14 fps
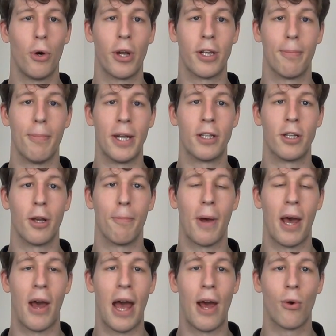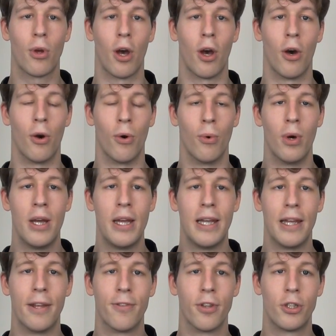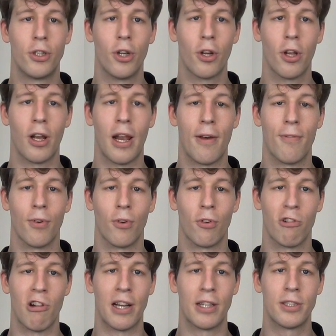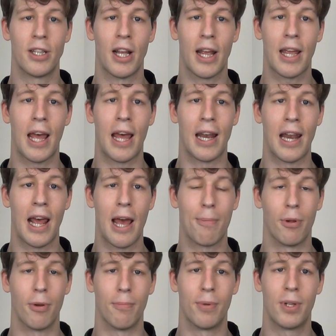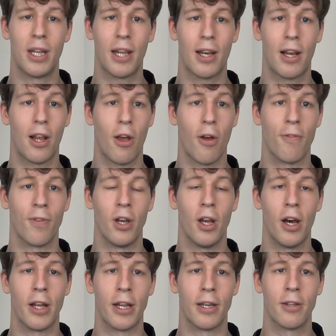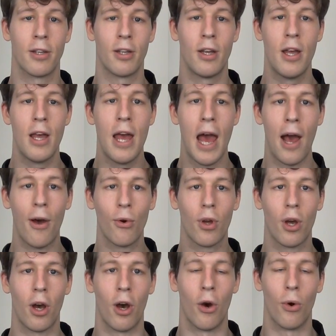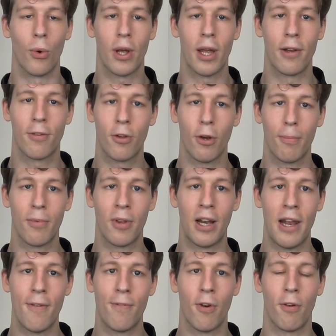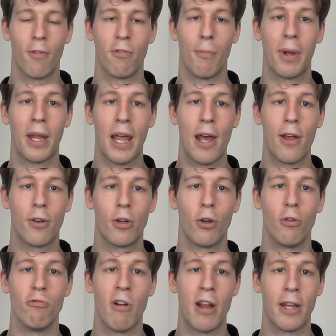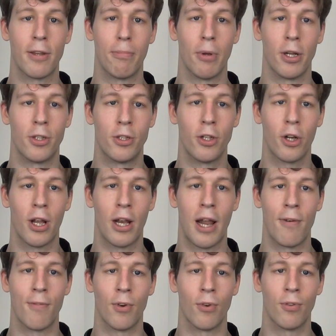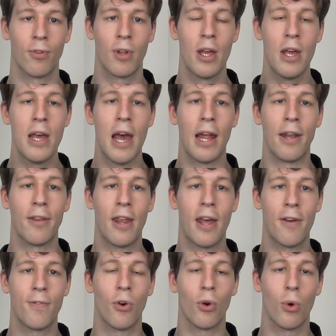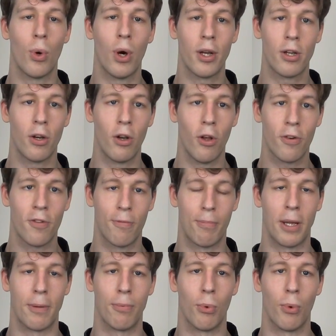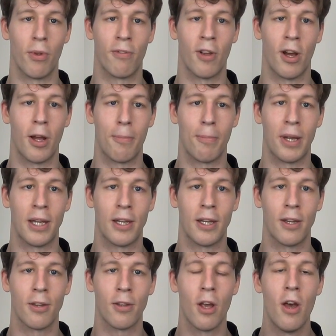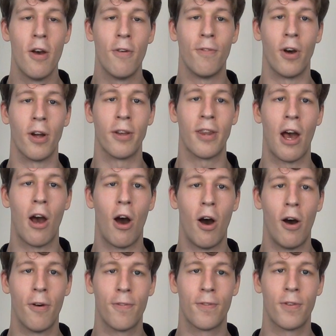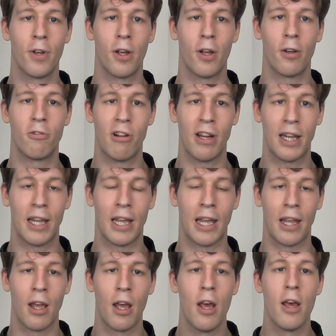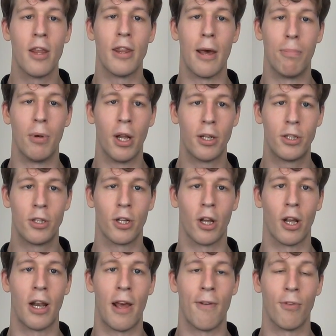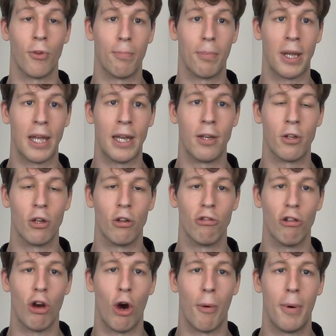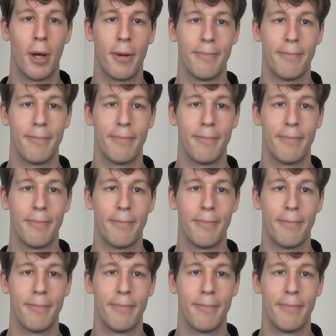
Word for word: point to mention about alcohol is the sugar level crash that can happen, particularly overnight. Alcohol can stop the liver from being able to raise blood sugar levels, and therefore quite a lot of people with diabetes find that after drinking, their blood sugar levels begin to drop.